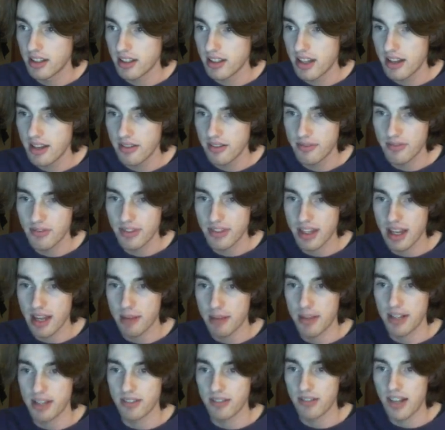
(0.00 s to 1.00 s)
yeah. I
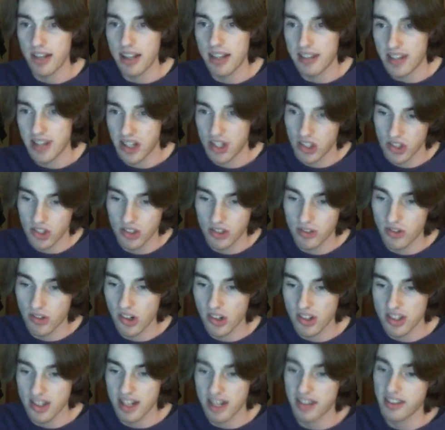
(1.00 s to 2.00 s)
mean, right latitude,
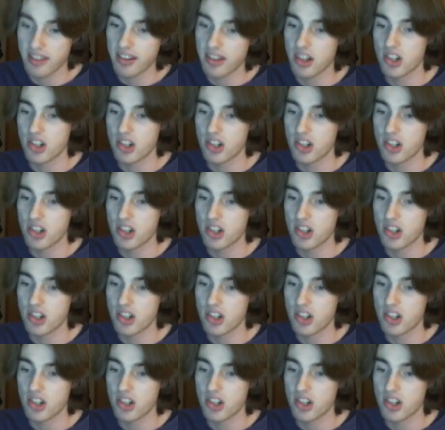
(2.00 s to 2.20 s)
wrong side of the